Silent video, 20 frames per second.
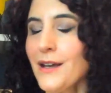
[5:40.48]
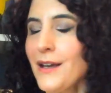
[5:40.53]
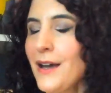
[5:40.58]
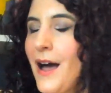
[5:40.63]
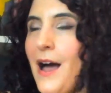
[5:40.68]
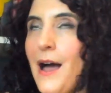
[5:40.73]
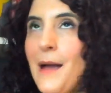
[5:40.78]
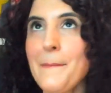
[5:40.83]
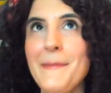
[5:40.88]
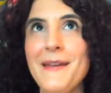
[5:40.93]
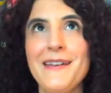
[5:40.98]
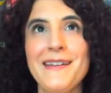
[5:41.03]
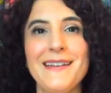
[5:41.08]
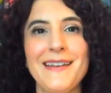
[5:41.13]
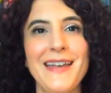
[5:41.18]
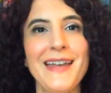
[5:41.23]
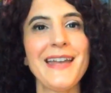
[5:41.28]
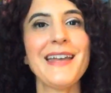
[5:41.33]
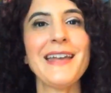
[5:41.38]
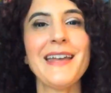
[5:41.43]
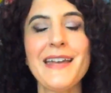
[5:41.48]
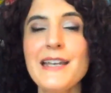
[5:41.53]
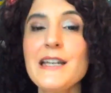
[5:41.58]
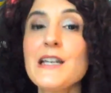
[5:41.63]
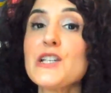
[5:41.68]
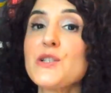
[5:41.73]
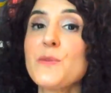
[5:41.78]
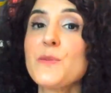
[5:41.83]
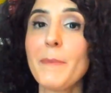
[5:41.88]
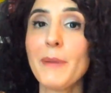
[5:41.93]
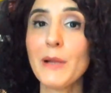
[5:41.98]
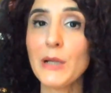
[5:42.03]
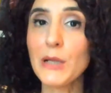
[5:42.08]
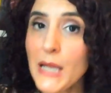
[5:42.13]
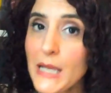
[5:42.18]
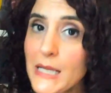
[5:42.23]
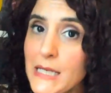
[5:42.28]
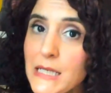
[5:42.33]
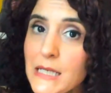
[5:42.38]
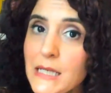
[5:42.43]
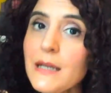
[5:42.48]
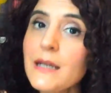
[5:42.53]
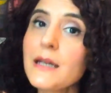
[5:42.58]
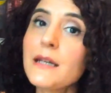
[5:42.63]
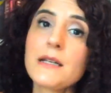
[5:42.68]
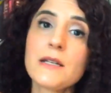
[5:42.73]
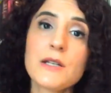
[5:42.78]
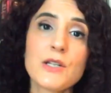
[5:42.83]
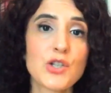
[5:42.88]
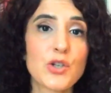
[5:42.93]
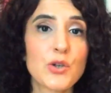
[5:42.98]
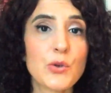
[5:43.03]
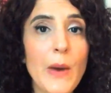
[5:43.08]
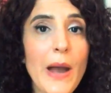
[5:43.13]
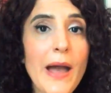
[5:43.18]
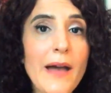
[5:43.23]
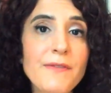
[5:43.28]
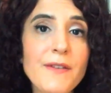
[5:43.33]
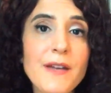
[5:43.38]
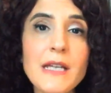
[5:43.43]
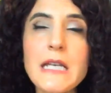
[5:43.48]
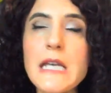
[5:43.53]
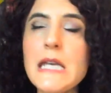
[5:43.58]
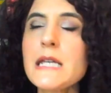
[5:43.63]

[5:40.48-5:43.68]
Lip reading: I mean, it is bloody, it is graphic,